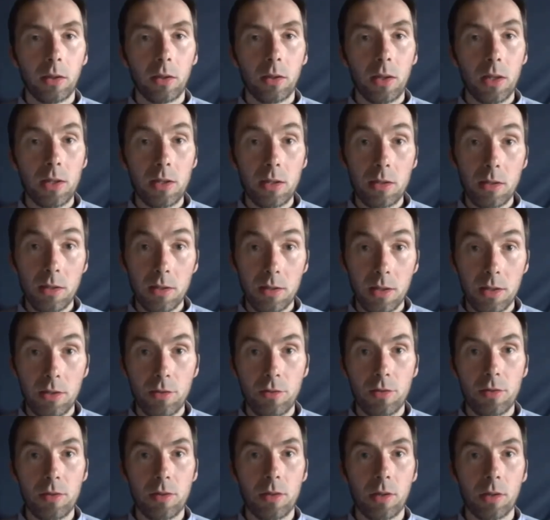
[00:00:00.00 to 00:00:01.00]
Isn't it
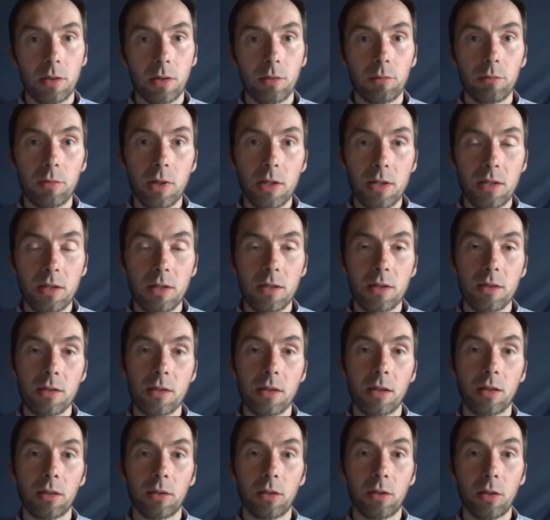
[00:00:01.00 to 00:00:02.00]
interesting that ratings
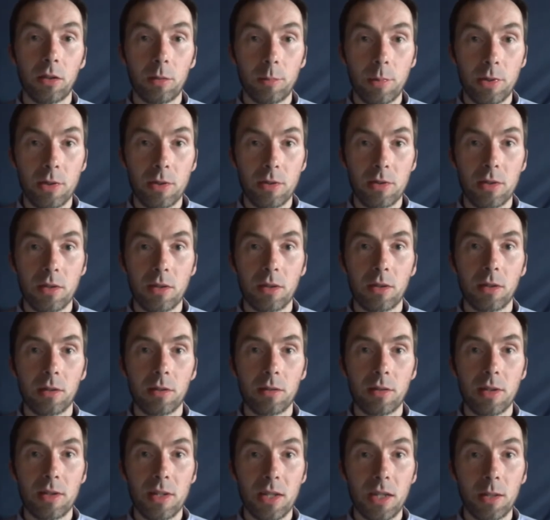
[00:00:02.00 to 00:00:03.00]
and comments
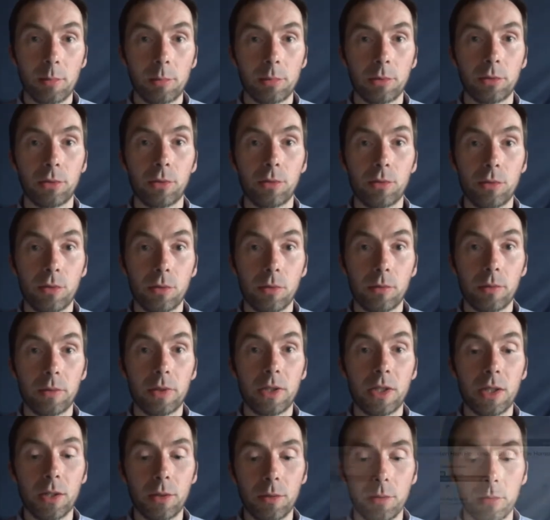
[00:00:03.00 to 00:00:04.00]
are disabled on your
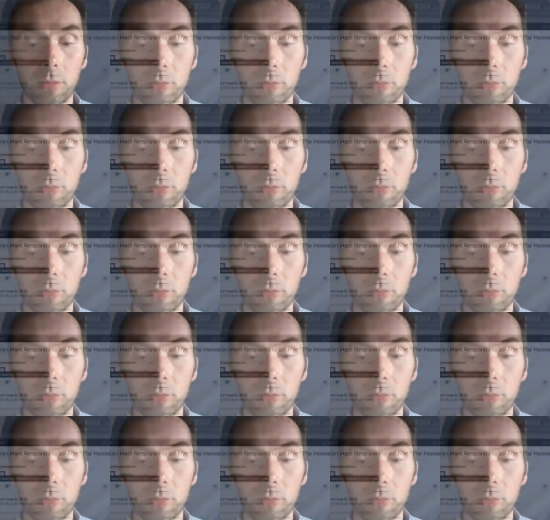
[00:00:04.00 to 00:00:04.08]
video?